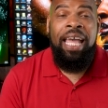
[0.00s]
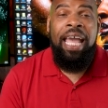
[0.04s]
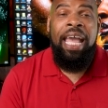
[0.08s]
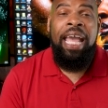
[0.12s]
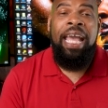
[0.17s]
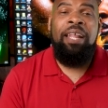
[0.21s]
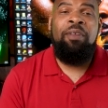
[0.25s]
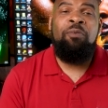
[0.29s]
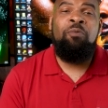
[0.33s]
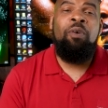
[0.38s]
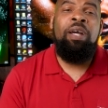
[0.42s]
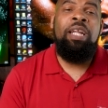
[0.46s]

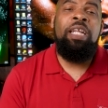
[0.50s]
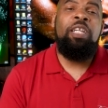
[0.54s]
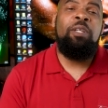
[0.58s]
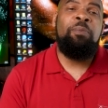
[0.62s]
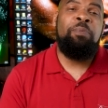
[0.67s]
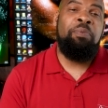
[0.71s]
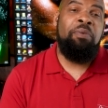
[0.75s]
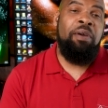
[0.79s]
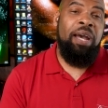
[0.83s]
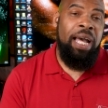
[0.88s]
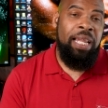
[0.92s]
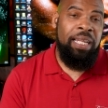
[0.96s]
And one of the
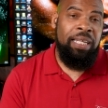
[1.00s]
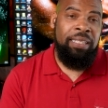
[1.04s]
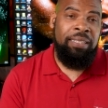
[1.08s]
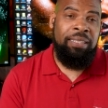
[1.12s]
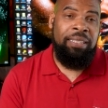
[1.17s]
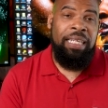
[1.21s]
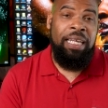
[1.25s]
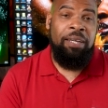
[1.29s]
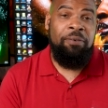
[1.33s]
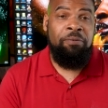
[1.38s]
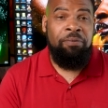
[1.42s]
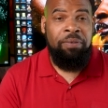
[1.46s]
products
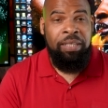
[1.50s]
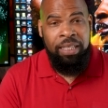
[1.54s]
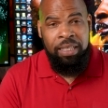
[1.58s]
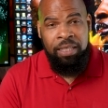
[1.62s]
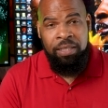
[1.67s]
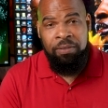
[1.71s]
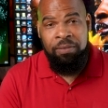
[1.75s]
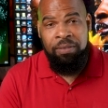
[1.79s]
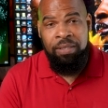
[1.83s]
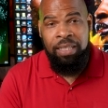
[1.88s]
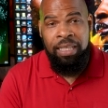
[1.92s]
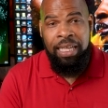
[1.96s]
that we
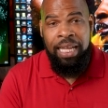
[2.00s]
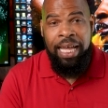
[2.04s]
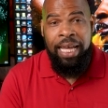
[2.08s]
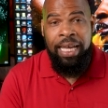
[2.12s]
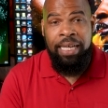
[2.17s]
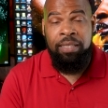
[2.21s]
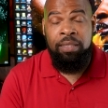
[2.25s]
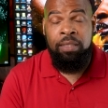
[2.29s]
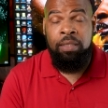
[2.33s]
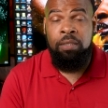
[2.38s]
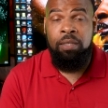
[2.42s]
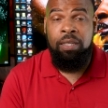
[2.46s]

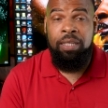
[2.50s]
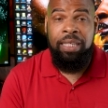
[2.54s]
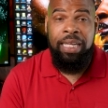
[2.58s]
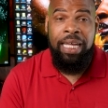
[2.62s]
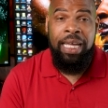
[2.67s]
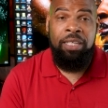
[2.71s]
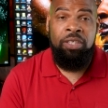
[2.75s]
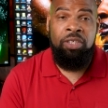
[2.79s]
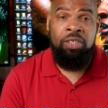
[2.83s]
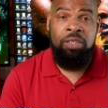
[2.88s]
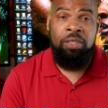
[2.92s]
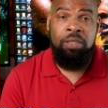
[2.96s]
utilized on
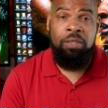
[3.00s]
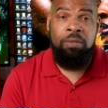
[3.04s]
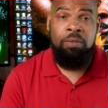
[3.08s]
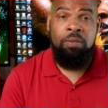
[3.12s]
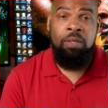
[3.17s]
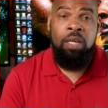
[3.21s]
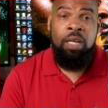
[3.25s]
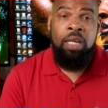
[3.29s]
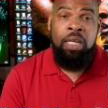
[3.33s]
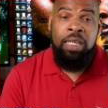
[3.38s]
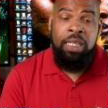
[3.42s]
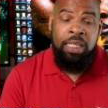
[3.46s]
that shoot
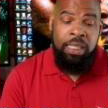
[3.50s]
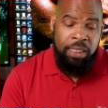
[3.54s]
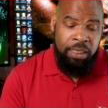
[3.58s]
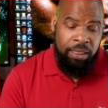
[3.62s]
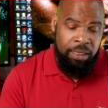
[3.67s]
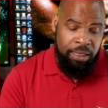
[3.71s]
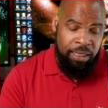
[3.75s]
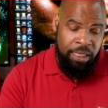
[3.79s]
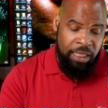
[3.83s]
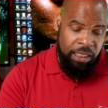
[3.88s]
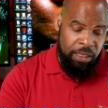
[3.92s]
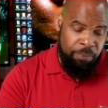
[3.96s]

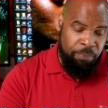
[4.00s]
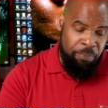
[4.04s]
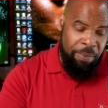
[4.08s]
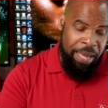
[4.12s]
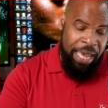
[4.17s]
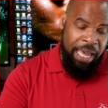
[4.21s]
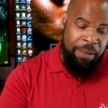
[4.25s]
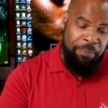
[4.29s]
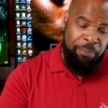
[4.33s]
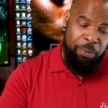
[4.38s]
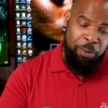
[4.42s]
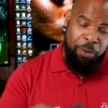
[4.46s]
is this
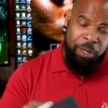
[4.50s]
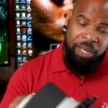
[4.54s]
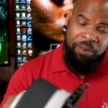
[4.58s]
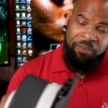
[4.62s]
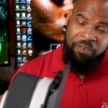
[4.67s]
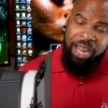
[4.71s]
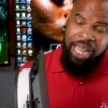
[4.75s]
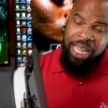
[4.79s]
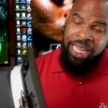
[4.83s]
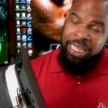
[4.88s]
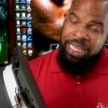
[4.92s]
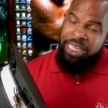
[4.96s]
bad boy
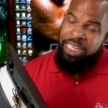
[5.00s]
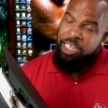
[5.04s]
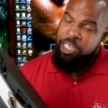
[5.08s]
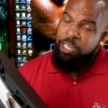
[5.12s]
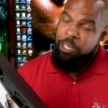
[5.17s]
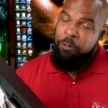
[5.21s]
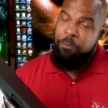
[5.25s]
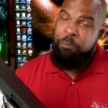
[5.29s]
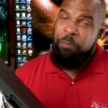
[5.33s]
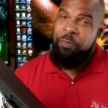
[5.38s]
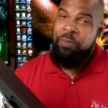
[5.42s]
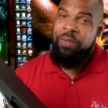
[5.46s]
right
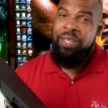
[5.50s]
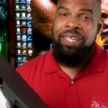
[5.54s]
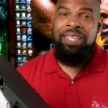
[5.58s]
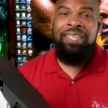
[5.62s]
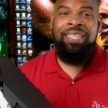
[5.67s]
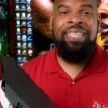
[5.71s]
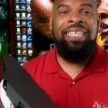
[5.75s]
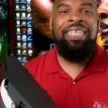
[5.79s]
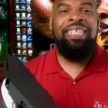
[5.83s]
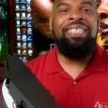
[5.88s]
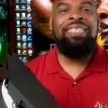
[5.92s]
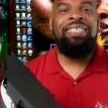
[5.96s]
here.
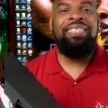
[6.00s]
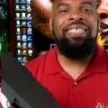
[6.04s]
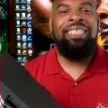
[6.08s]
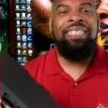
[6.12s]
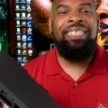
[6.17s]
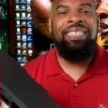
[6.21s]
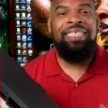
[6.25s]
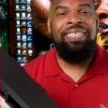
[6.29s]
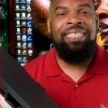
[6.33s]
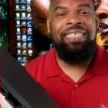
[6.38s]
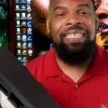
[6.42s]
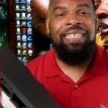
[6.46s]
This
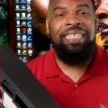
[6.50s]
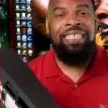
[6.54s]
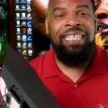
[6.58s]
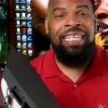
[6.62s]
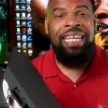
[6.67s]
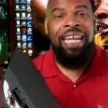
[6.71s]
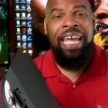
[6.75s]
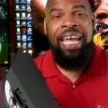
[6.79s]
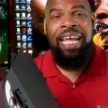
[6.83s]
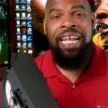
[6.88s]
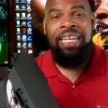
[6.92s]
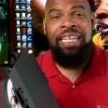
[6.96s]
is the
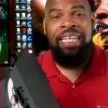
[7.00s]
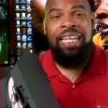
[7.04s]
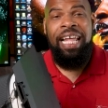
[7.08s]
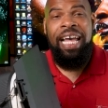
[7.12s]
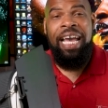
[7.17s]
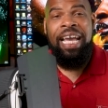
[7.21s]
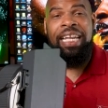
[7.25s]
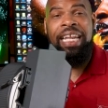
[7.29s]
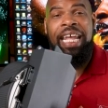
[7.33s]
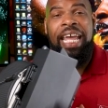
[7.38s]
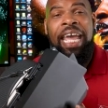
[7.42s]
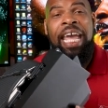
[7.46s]

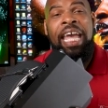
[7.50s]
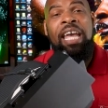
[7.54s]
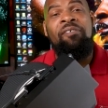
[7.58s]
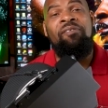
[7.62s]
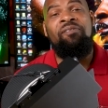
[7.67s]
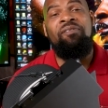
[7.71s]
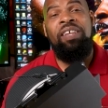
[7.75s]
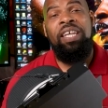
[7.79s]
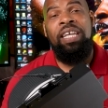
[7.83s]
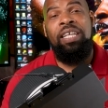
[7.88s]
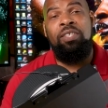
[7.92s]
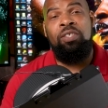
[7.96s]
Nanlite
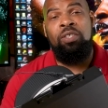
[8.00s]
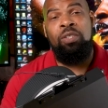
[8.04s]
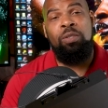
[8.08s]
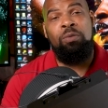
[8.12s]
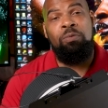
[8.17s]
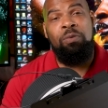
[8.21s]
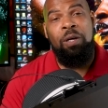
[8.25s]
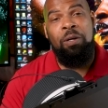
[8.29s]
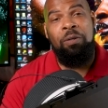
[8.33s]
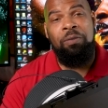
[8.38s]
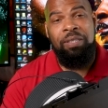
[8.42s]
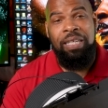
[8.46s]

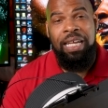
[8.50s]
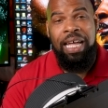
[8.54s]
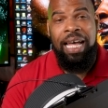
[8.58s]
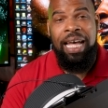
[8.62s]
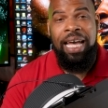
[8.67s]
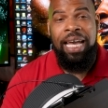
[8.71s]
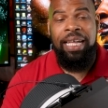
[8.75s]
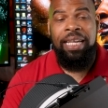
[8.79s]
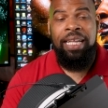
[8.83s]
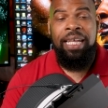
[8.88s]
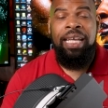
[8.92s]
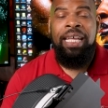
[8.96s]

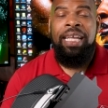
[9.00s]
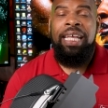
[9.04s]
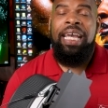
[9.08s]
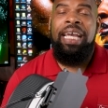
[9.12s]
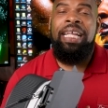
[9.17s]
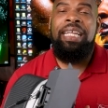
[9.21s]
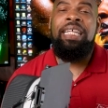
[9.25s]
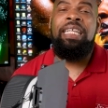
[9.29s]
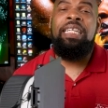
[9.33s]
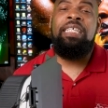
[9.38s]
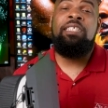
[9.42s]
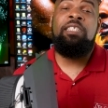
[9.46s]
FN209,
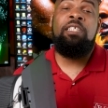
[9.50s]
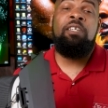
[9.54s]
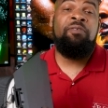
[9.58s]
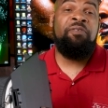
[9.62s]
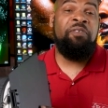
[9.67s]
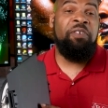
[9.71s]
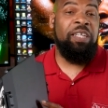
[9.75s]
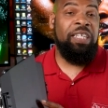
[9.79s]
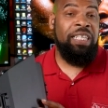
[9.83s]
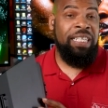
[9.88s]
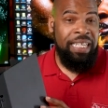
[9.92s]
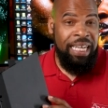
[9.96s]
and it is a
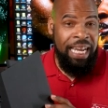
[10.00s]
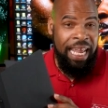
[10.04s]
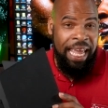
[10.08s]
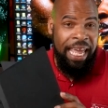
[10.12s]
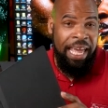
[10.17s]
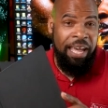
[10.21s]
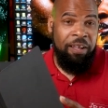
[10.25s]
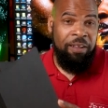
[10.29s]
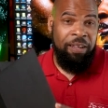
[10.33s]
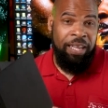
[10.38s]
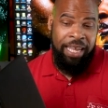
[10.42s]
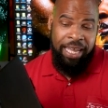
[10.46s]

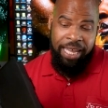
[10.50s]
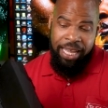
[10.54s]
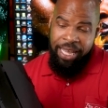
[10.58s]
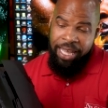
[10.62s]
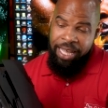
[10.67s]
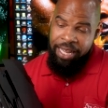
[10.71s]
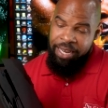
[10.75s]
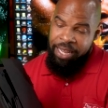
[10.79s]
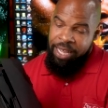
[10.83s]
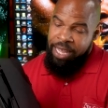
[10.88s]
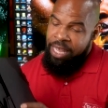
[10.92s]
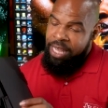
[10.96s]
Fresnel
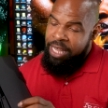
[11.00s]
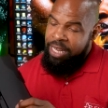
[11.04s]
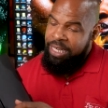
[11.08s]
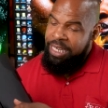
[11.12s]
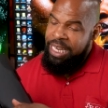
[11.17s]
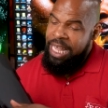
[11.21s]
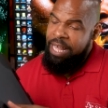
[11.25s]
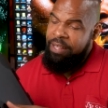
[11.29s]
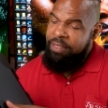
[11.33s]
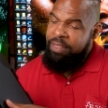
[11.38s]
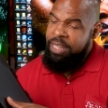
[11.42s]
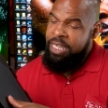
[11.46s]
head.
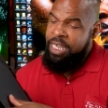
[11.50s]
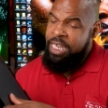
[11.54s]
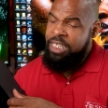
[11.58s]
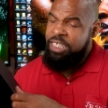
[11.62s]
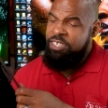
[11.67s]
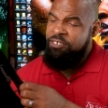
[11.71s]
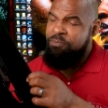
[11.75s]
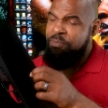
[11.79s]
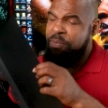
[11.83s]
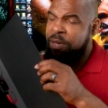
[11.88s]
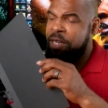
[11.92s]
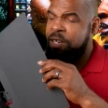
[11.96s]
Now, these
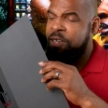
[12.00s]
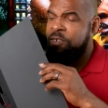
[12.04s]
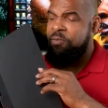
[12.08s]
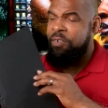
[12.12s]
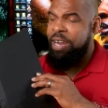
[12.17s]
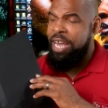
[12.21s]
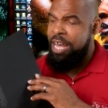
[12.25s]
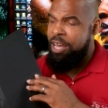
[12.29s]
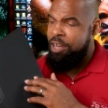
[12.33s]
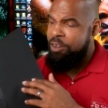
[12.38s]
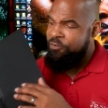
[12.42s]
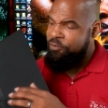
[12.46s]
have been
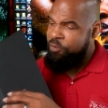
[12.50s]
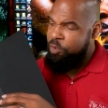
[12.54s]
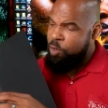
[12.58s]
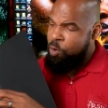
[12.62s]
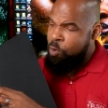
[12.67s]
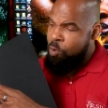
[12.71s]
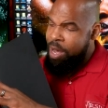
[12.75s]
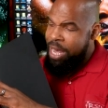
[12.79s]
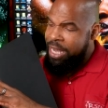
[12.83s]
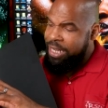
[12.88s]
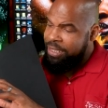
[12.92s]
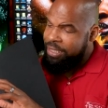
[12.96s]
around for
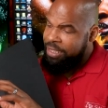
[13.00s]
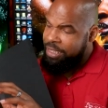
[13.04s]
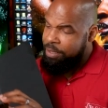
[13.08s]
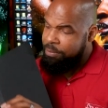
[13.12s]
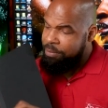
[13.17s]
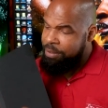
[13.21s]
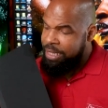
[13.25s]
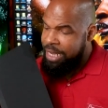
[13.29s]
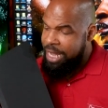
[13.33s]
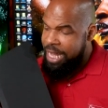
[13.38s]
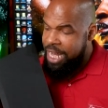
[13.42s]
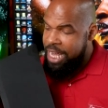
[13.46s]
quite some
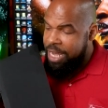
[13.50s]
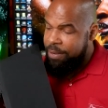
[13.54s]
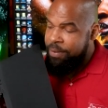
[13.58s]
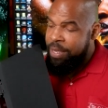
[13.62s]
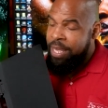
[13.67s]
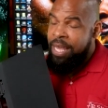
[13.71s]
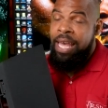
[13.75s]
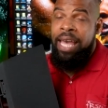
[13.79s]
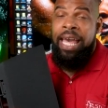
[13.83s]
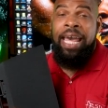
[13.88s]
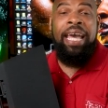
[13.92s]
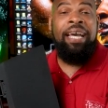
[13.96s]
time,
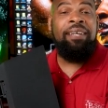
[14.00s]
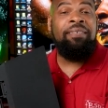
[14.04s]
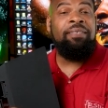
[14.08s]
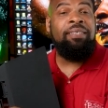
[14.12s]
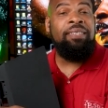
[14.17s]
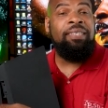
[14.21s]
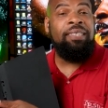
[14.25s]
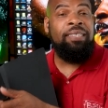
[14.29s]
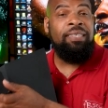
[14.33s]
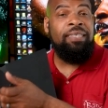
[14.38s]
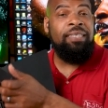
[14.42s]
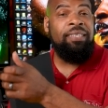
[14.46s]

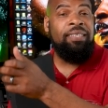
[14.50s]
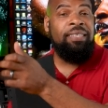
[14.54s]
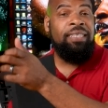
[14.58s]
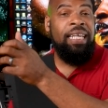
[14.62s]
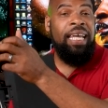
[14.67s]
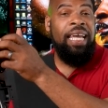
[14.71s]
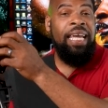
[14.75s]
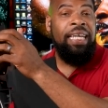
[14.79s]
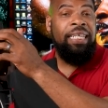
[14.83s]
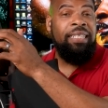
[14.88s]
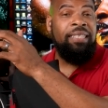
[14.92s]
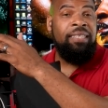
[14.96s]
actually since the
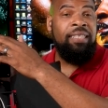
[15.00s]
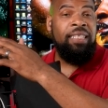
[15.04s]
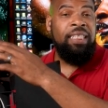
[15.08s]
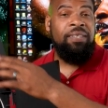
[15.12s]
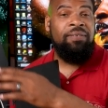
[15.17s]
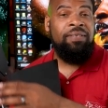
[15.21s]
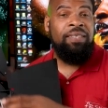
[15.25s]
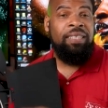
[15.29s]
18th